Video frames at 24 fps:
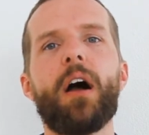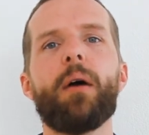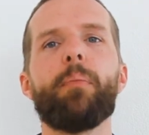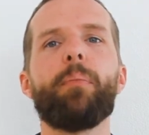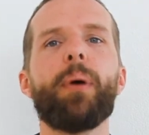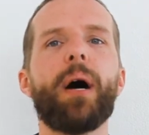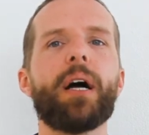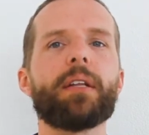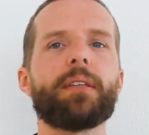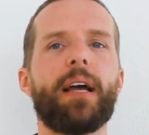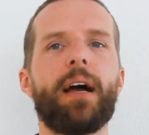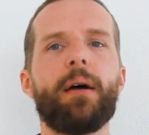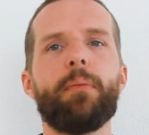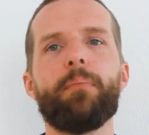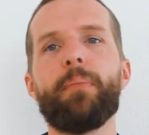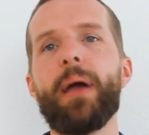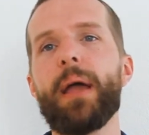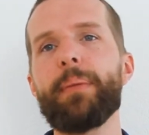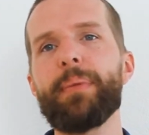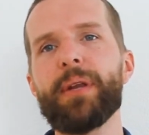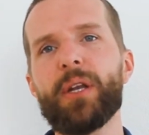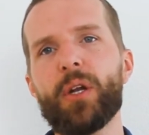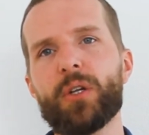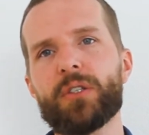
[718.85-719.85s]
but
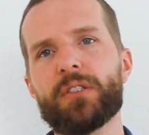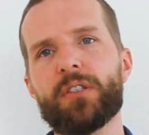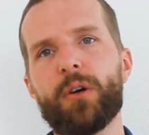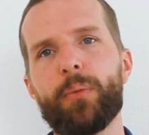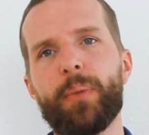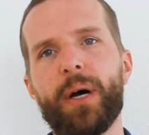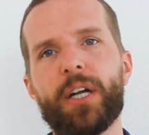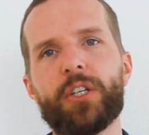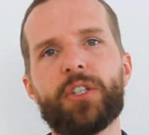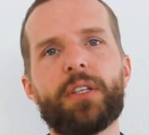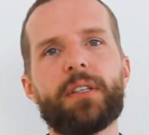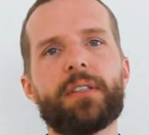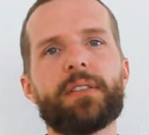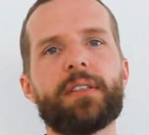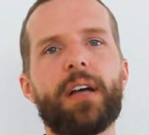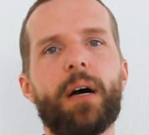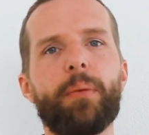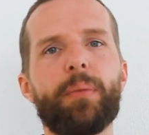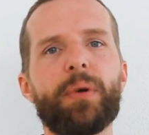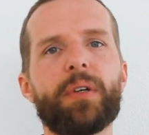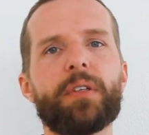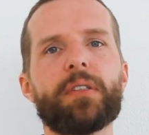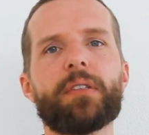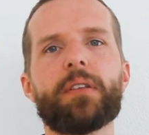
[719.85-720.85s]
maybe not so much in
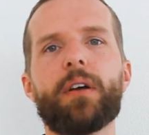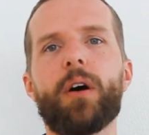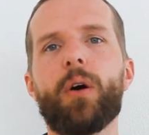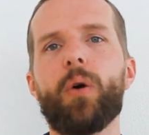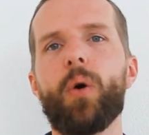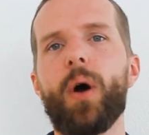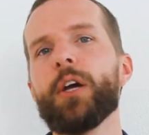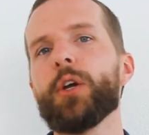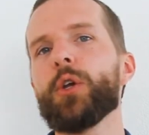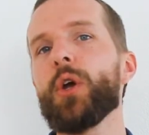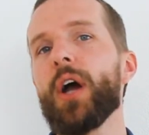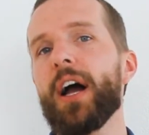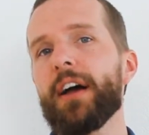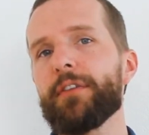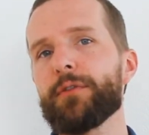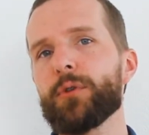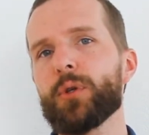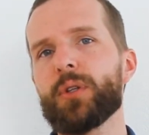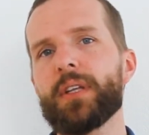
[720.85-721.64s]
summer. So you have to